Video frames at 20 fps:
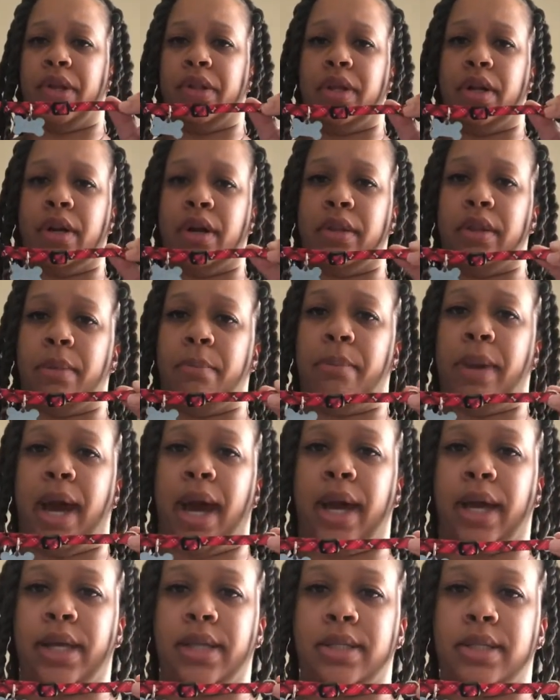And then on the
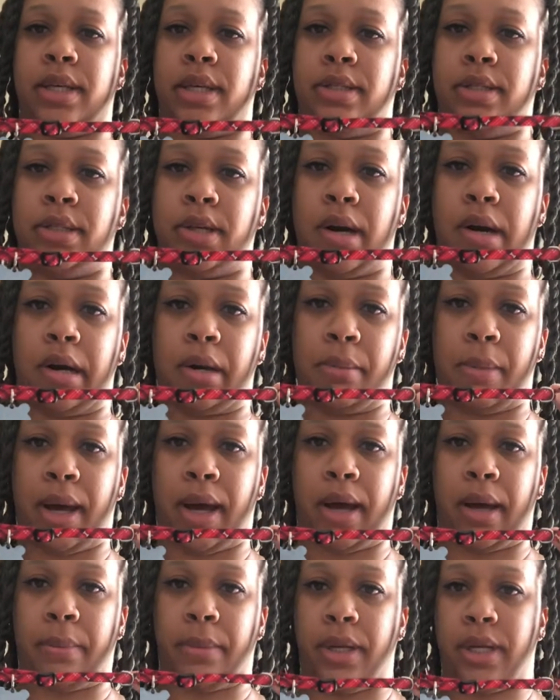back it says Dog
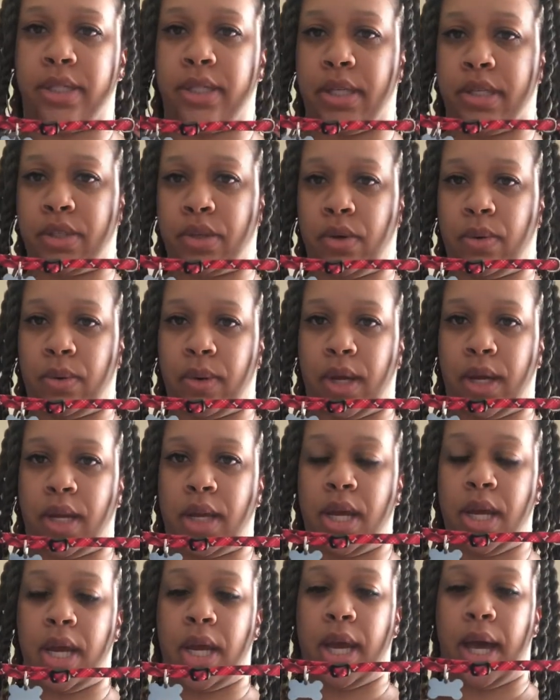Mom, and it says Corinne,
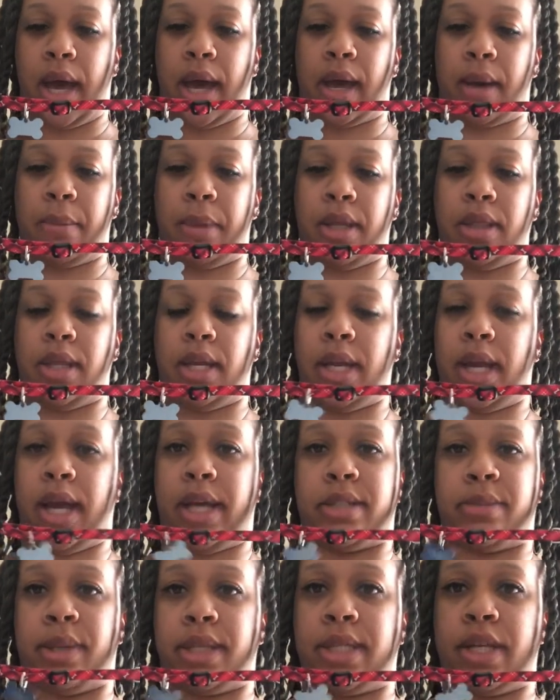and then it
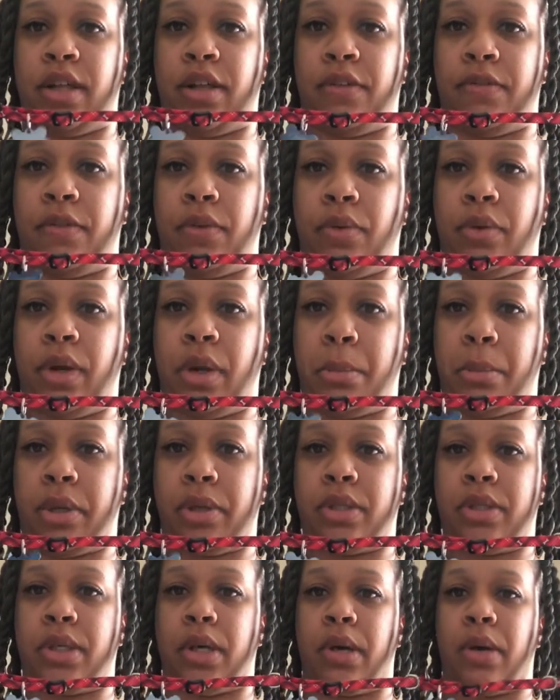has my telephone number.
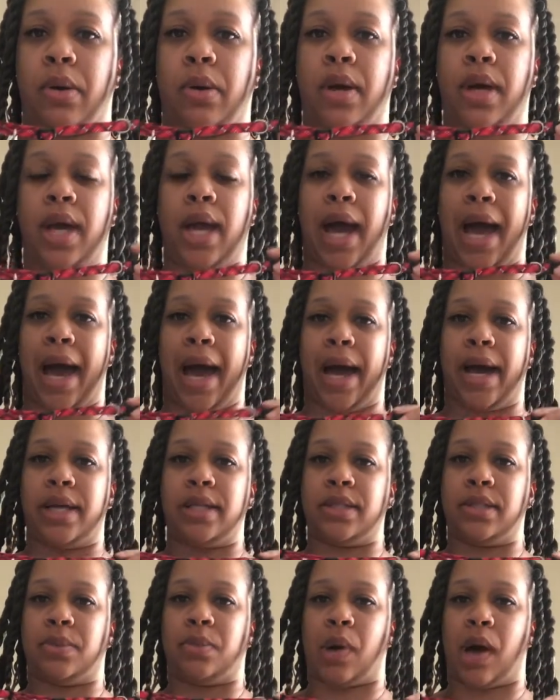So I
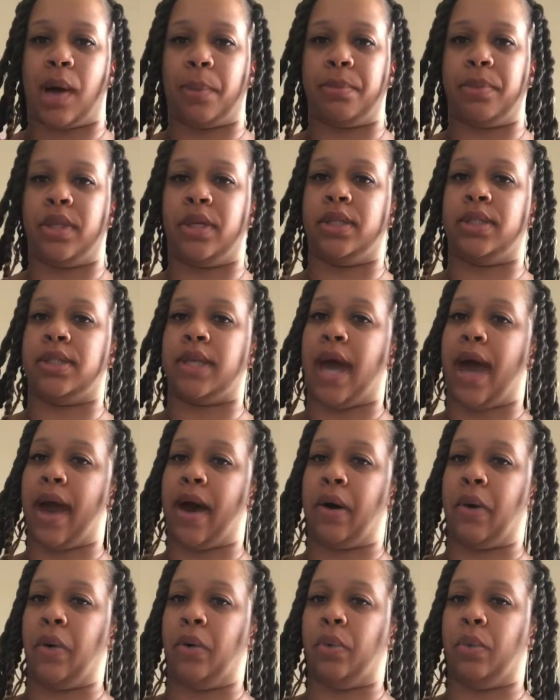swapped this
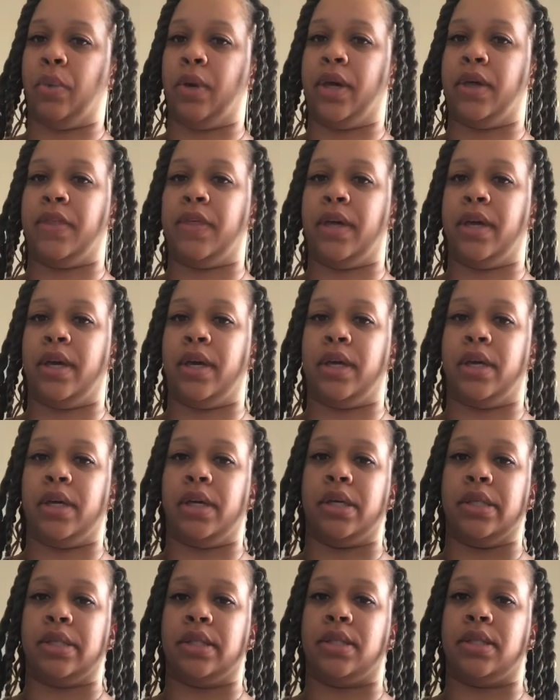out with
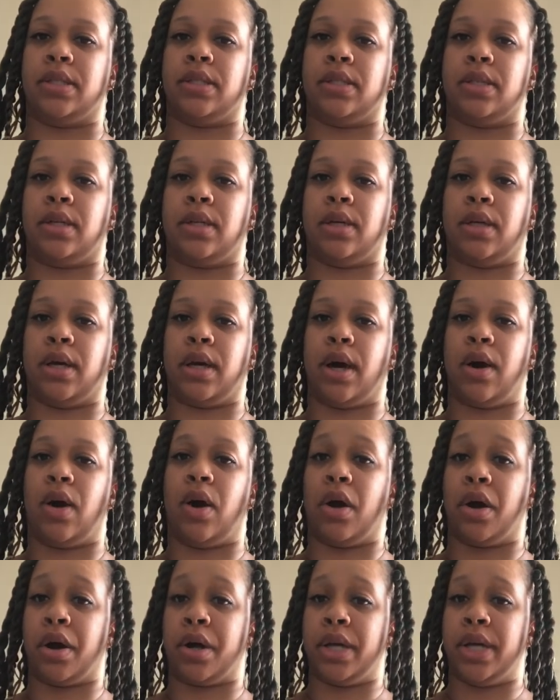his
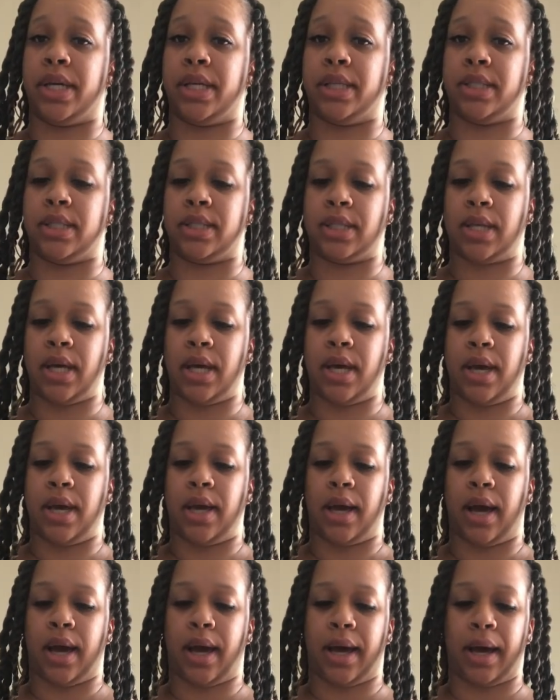harness.
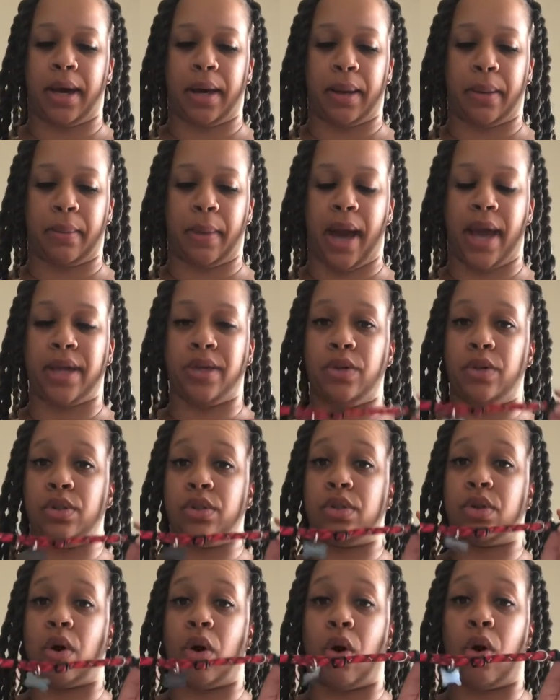I
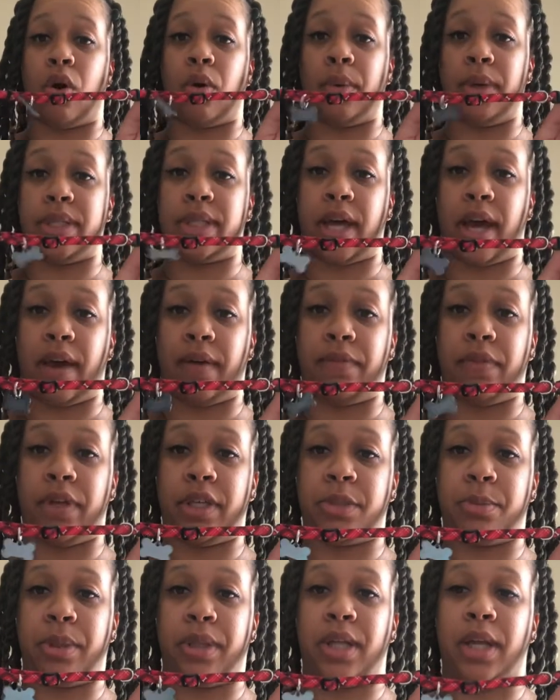used to always have
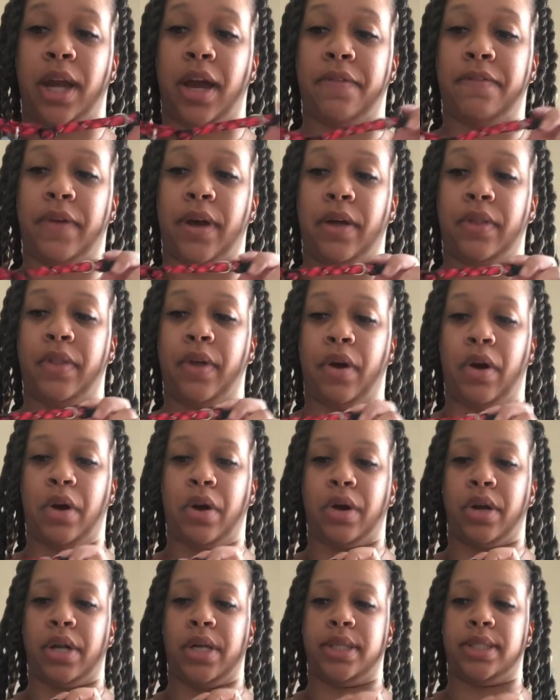this, but then I found the
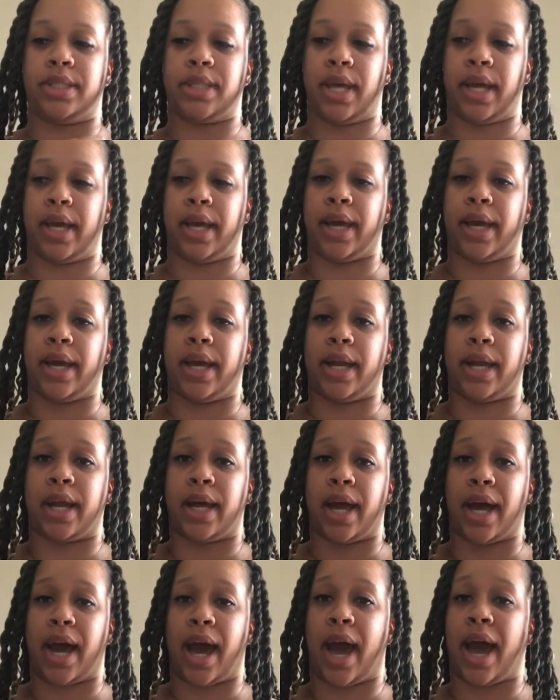harness, and
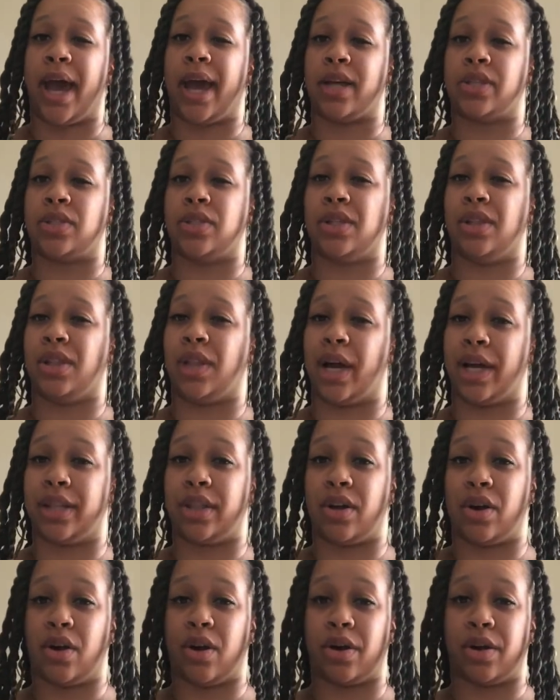I actually like
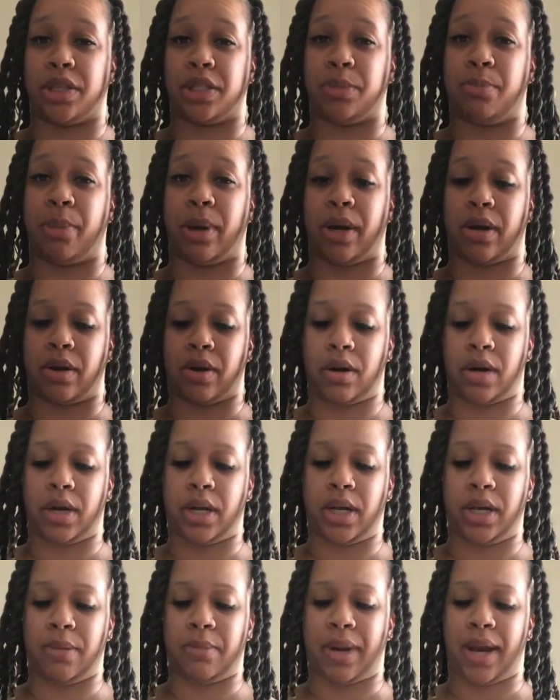the harness better on
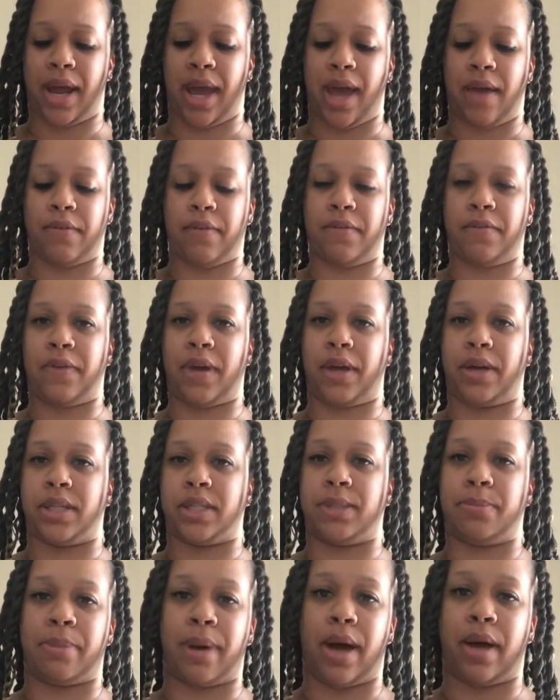him, and I haven't found a
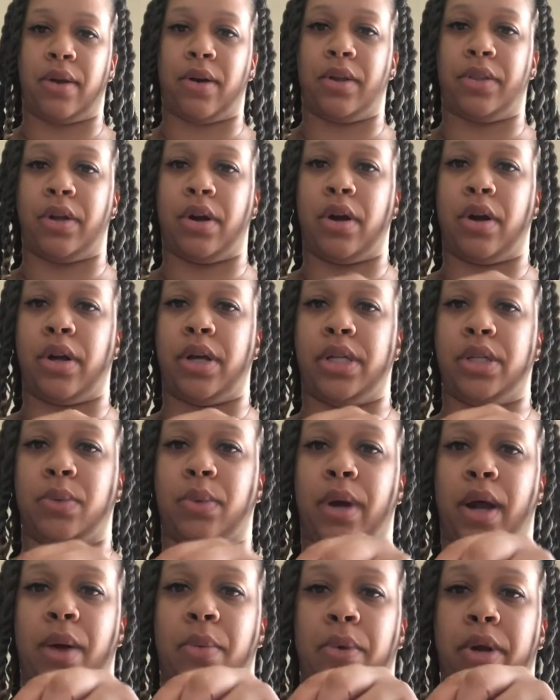spot on the harness
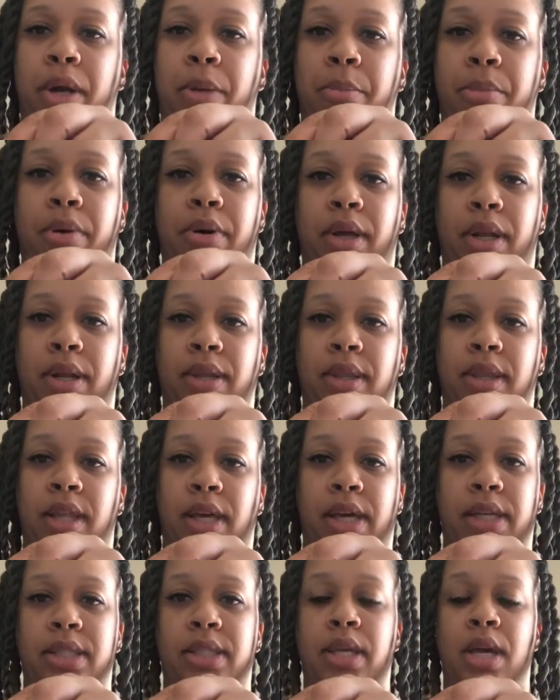where I want to put
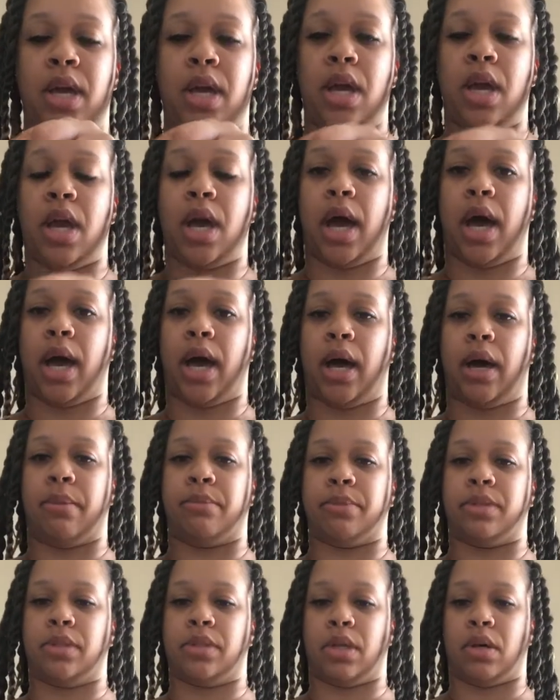this.
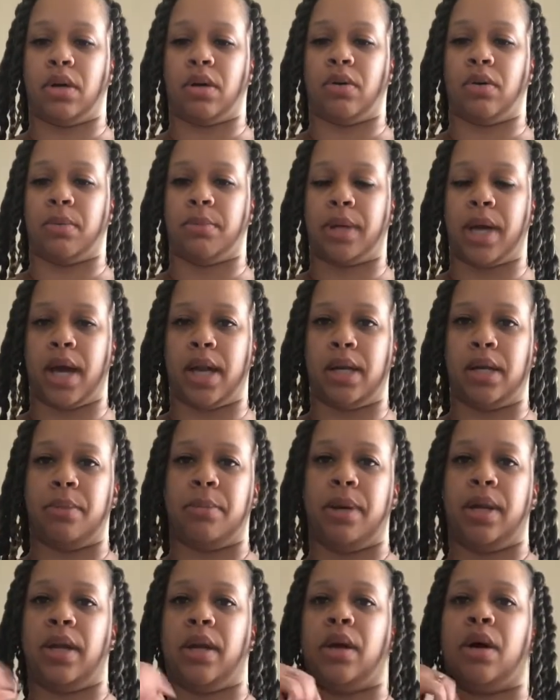So I'm kind of
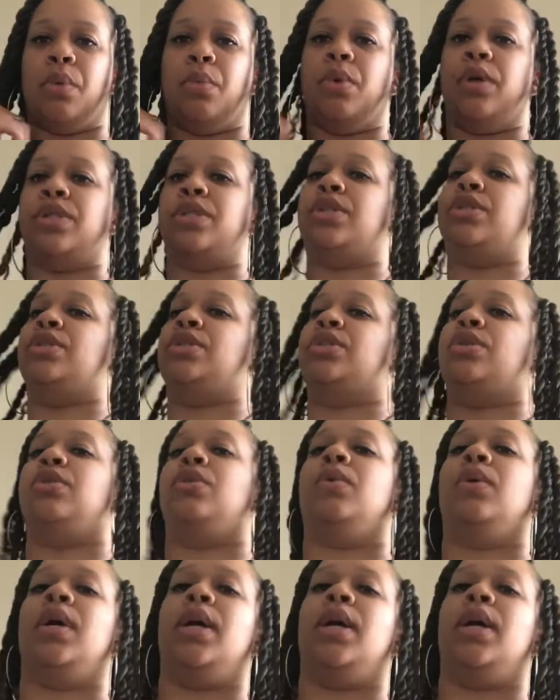debating on what to do.